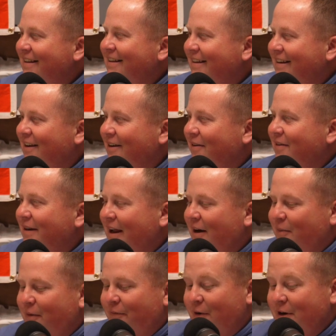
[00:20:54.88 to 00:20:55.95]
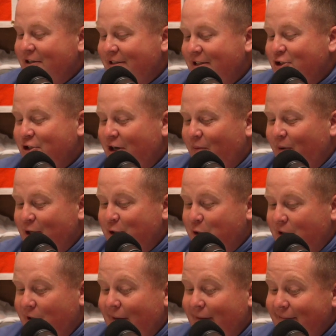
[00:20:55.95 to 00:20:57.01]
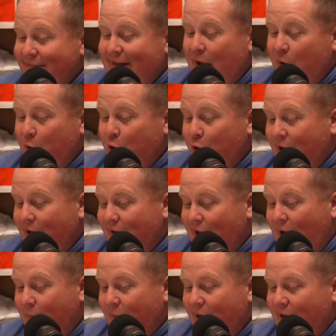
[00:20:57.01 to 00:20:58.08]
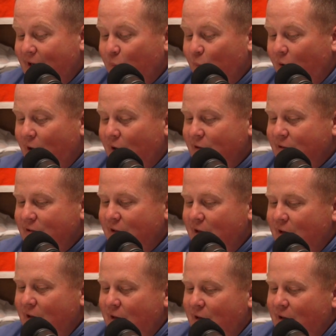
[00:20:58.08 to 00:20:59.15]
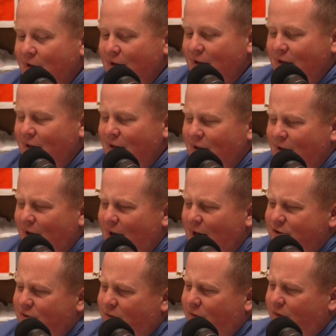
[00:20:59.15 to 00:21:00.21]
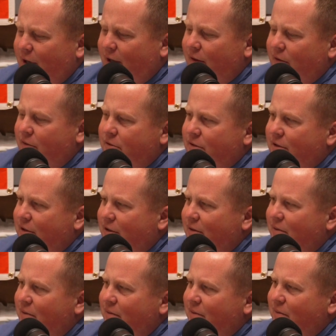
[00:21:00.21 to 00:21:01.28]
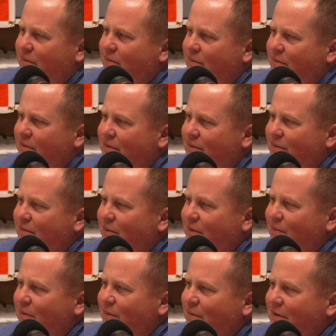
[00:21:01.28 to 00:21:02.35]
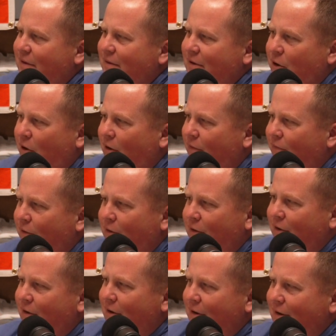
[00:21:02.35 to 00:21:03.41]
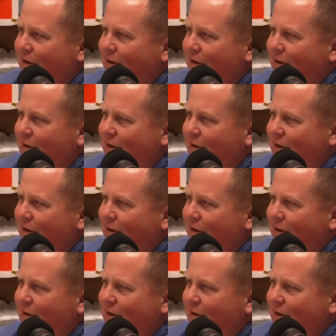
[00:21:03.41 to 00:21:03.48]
And, kind of refreshed this generation to how good and dominant he was. Extracurriculars. What golfer?